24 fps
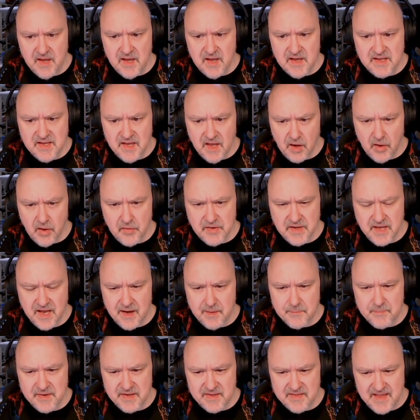Yellow
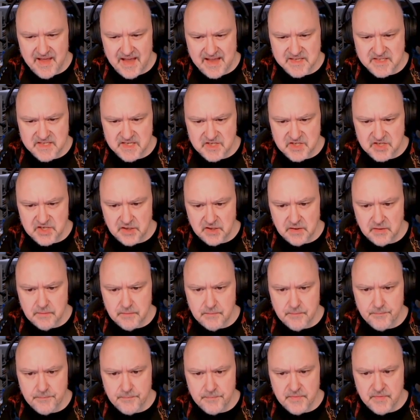can't be that digit
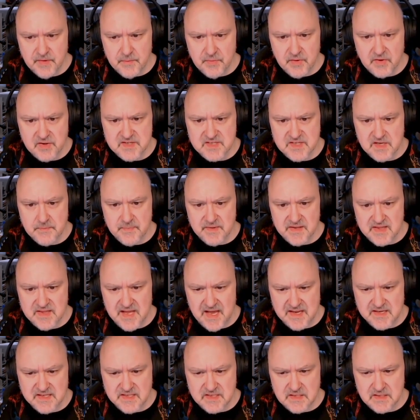because it'd be
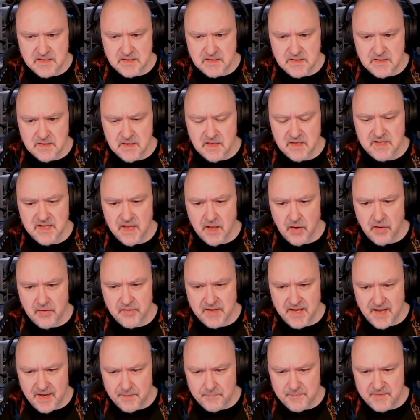that uh, yellow
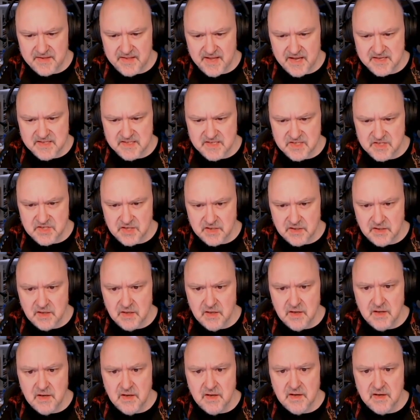can't be that digit.
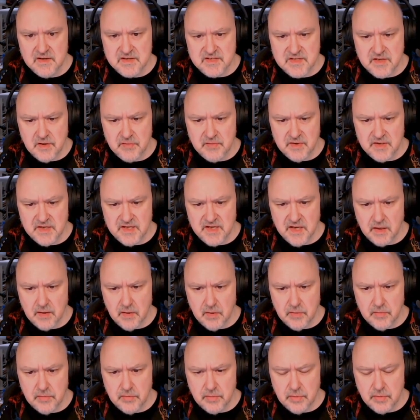So
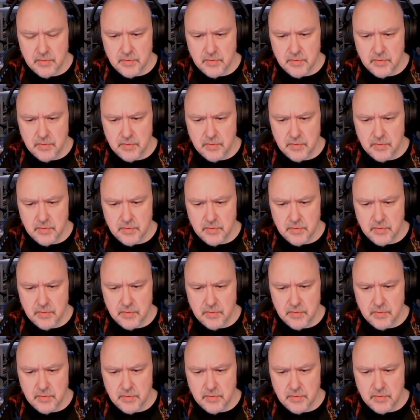yellow.